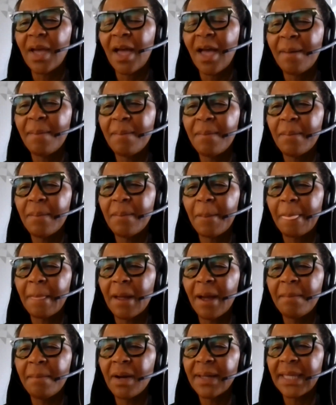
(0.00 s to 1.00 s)

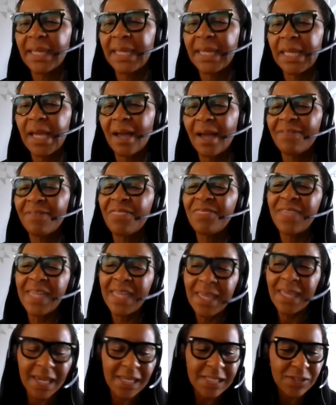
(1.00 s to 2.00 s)
I
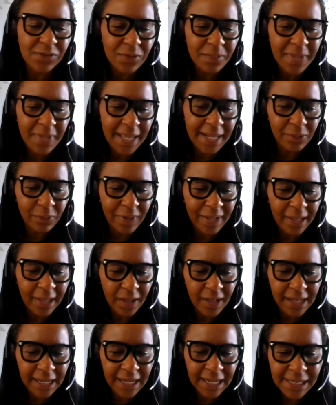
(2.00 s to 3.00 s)
think it's from Hillary
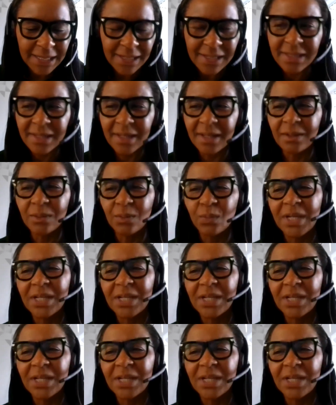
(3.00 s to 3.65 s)
Clinton,